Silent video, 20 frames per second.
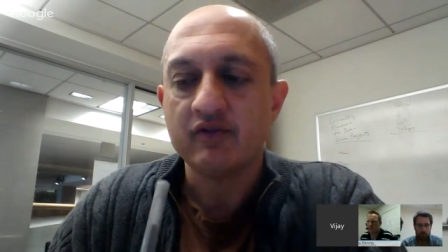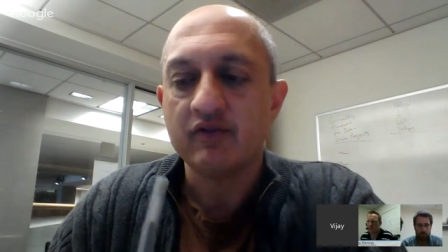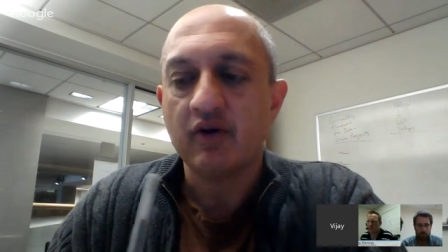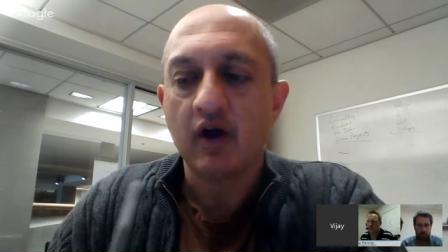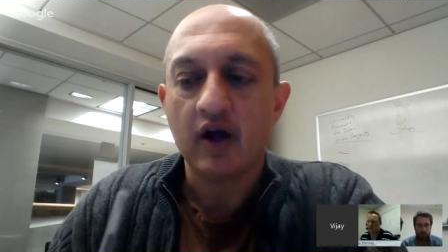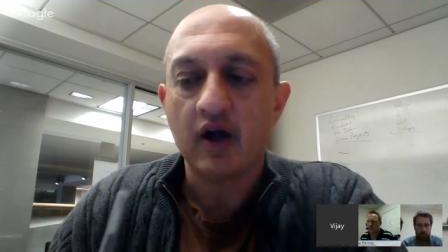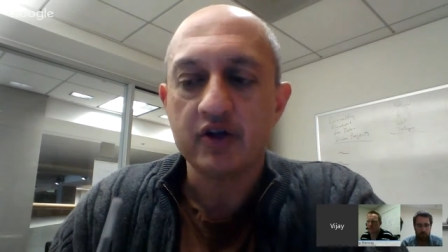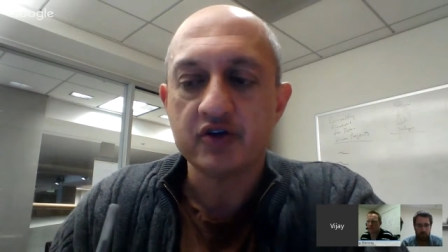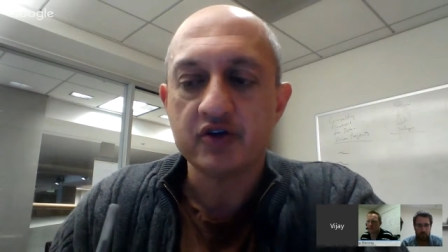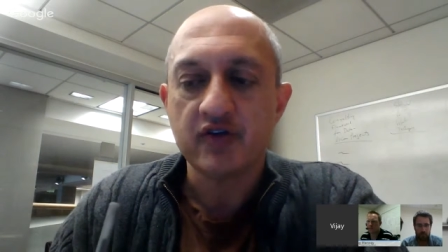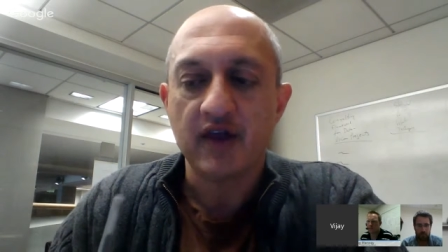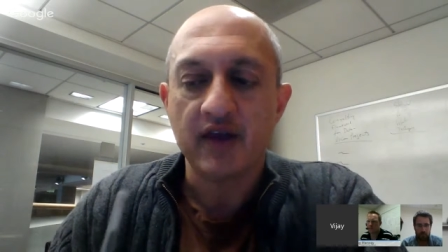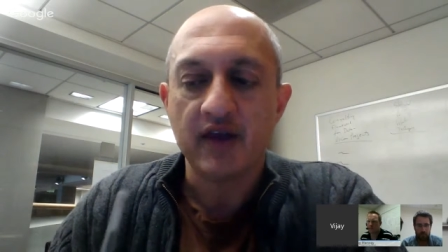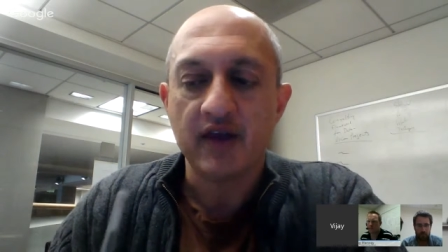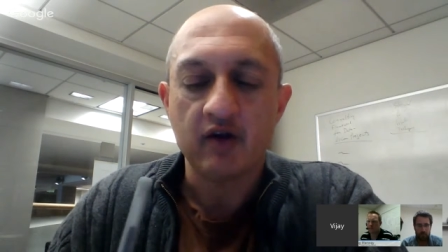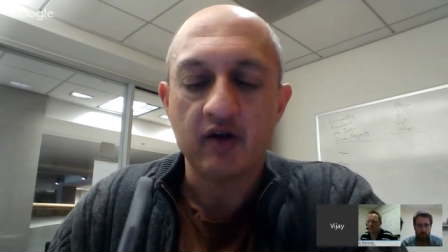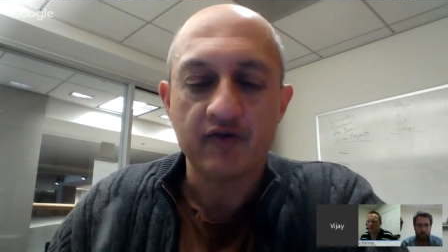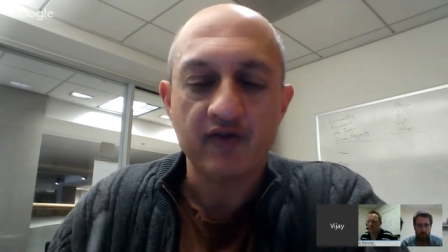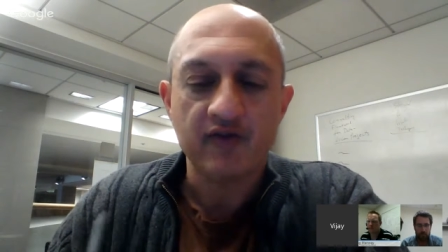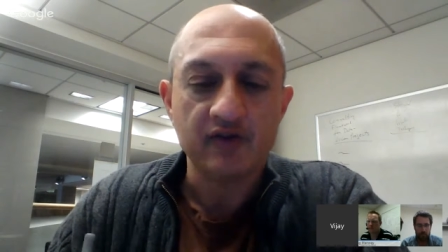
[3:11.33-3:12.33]
touch that
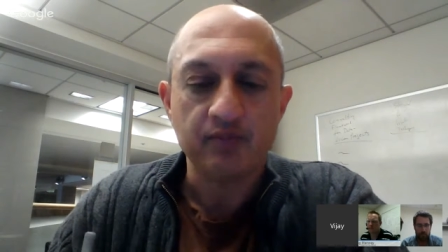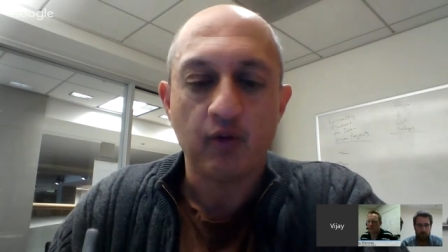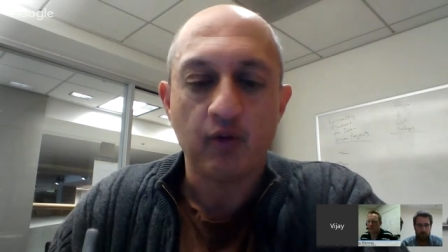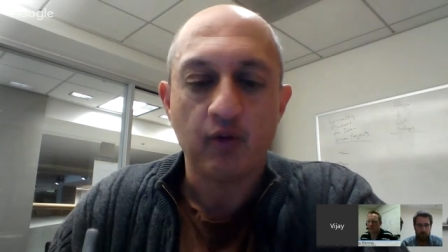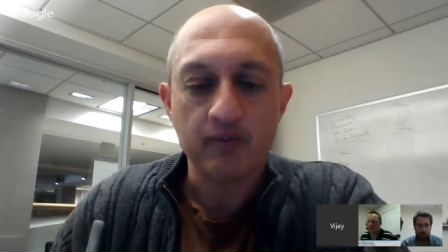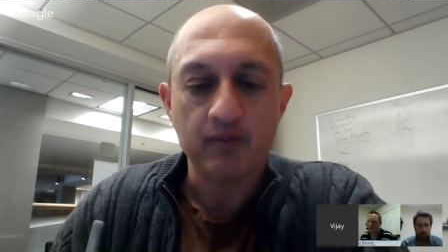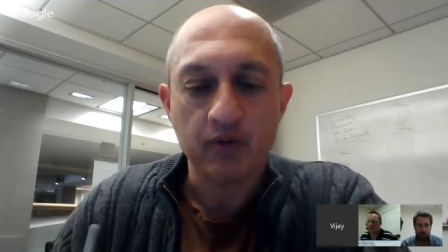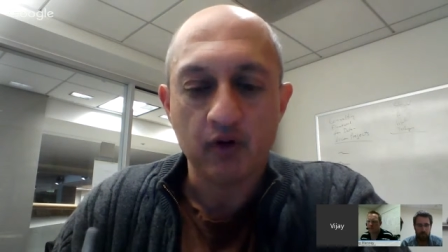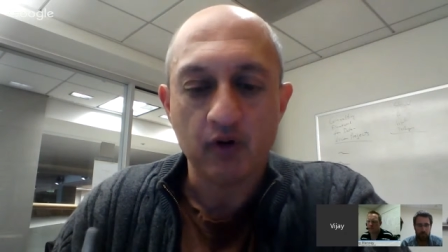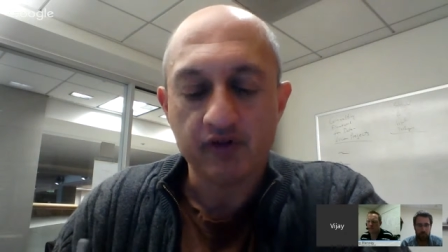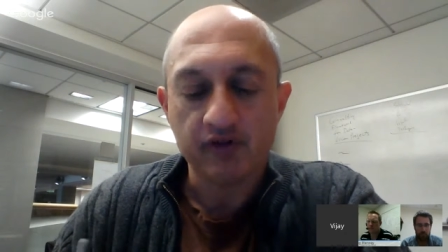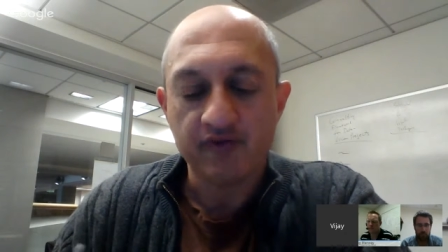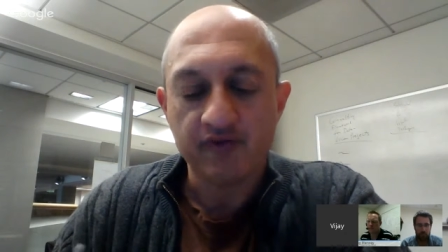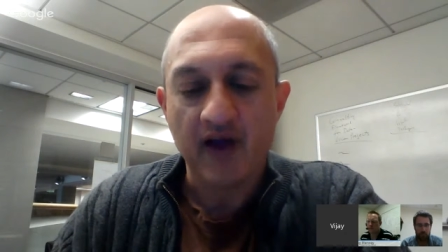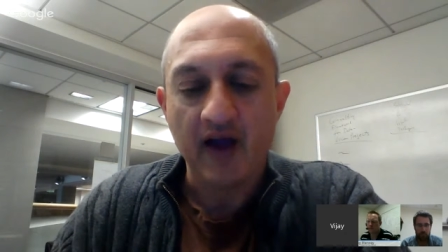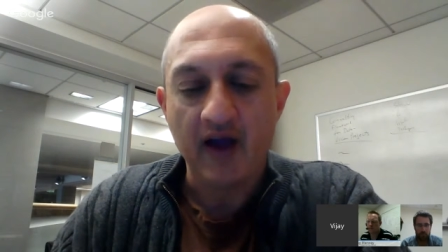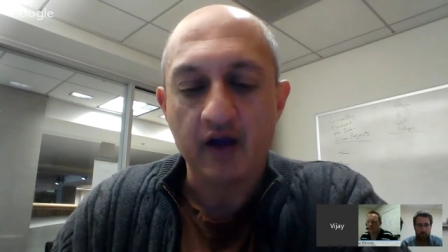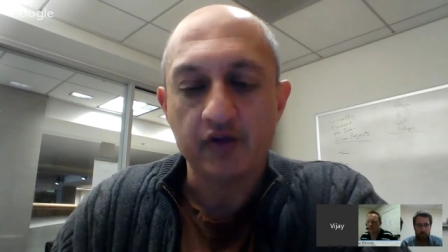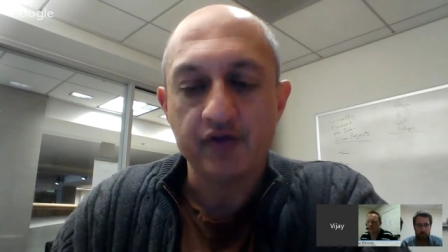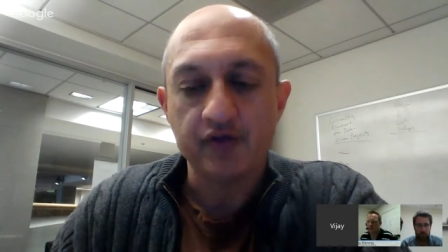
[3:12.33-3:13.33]
interface point, both
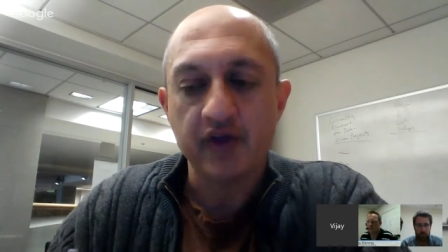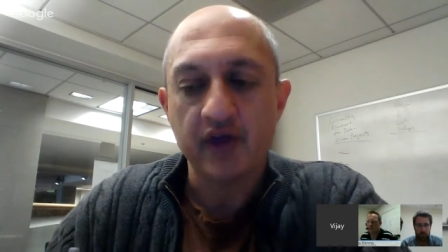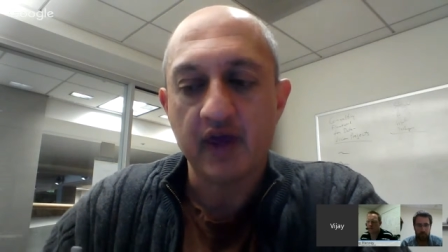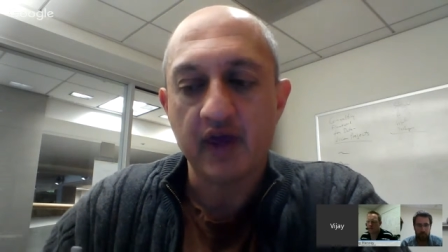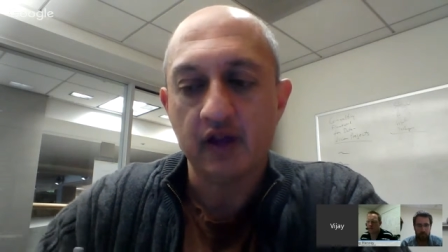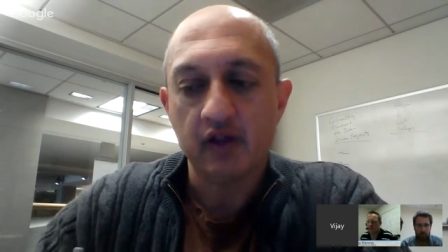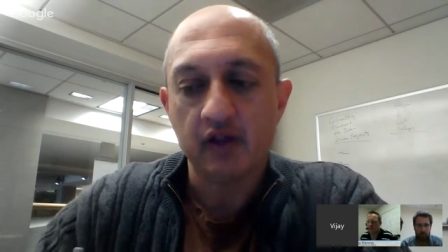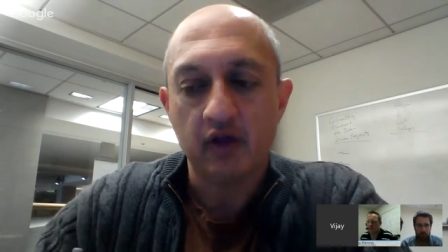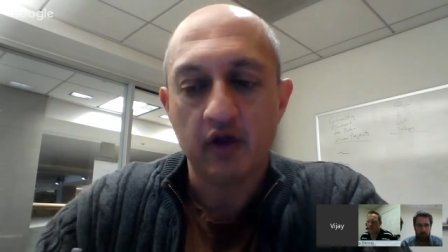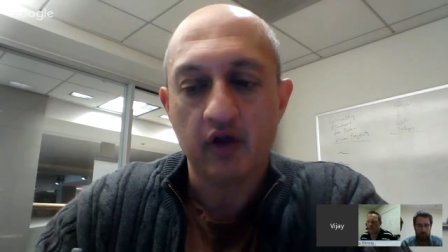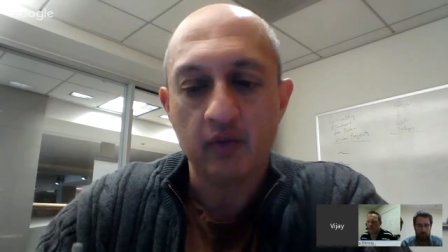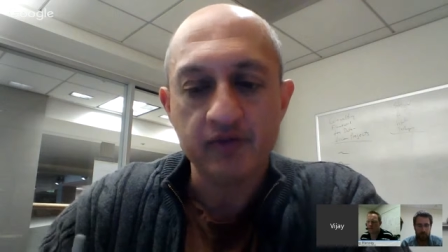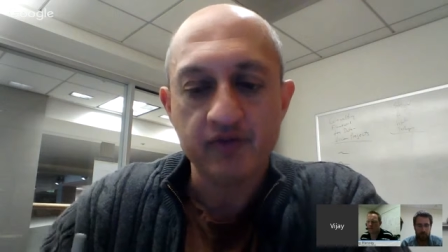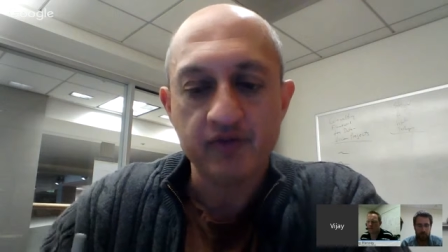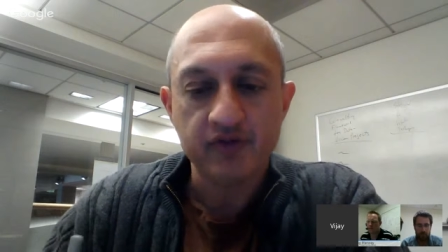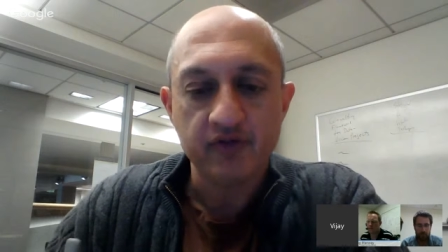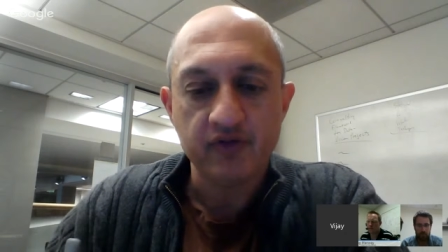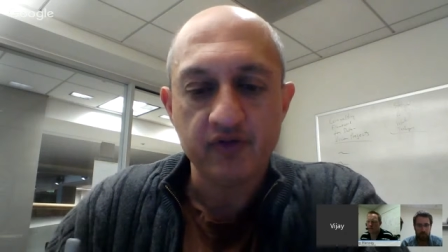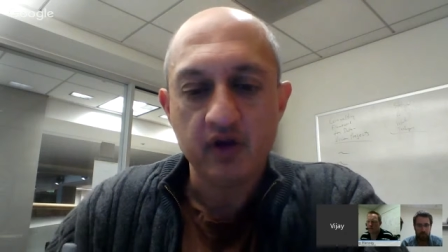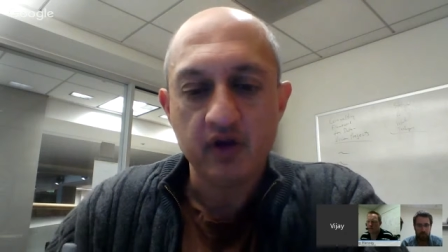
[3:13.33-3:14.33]
faculty and
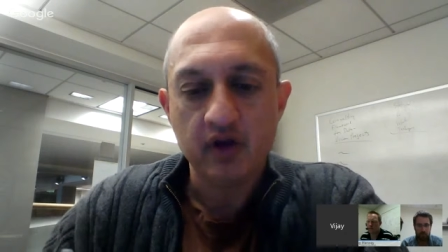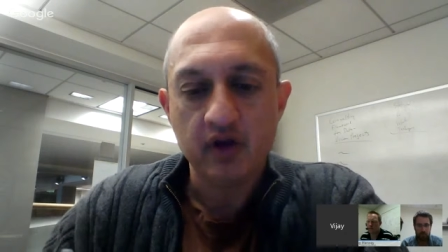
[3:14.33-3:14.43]
alums,